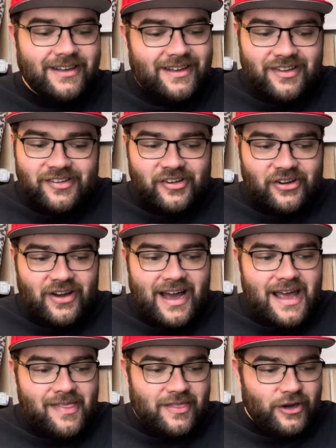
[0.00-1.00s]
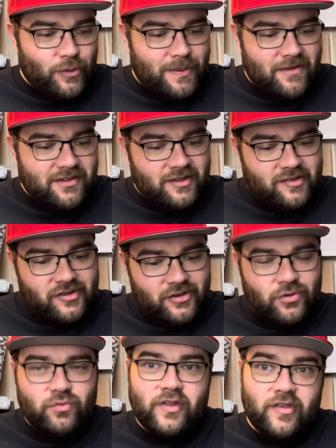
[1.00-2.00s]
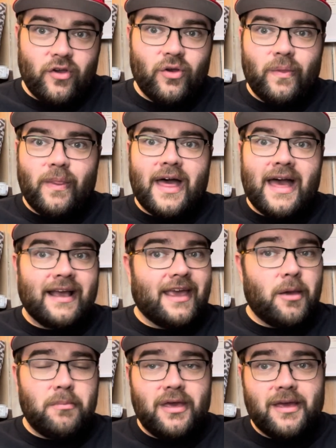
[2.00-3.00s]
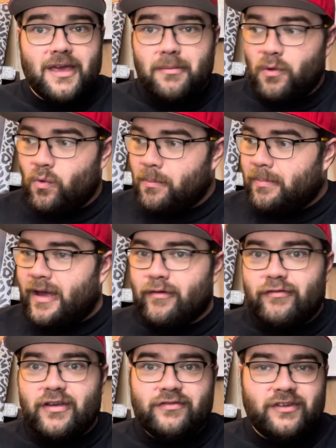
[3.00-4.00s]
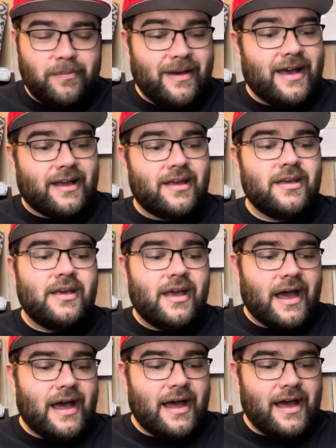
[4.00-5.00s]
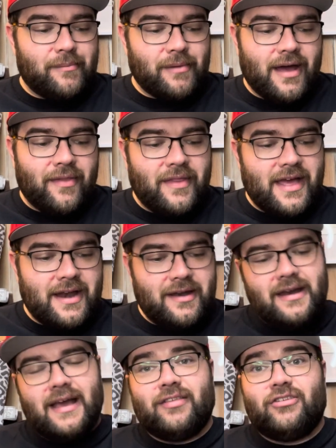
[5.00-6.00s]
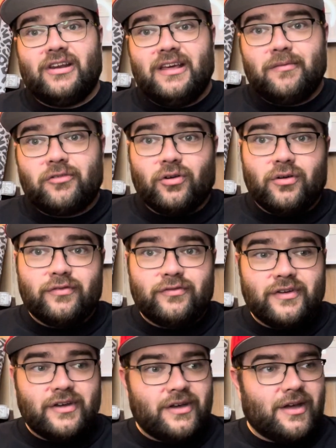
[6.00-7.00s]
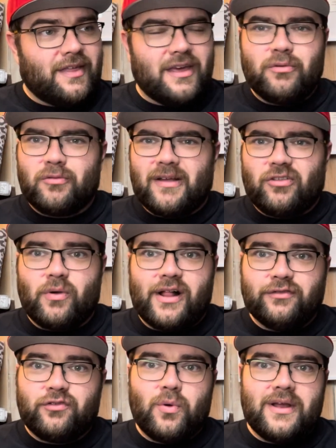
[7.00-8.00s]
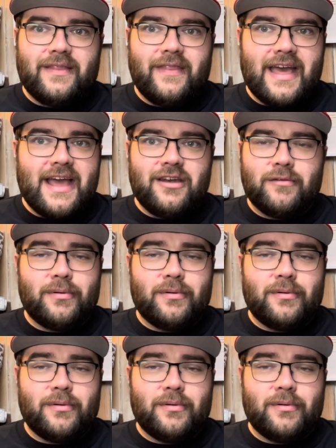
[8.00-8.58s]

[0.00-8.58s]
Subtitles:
So I ended up having to return that and get me £1.50 back, and then actually sort of I think it was about 12 quid in the end.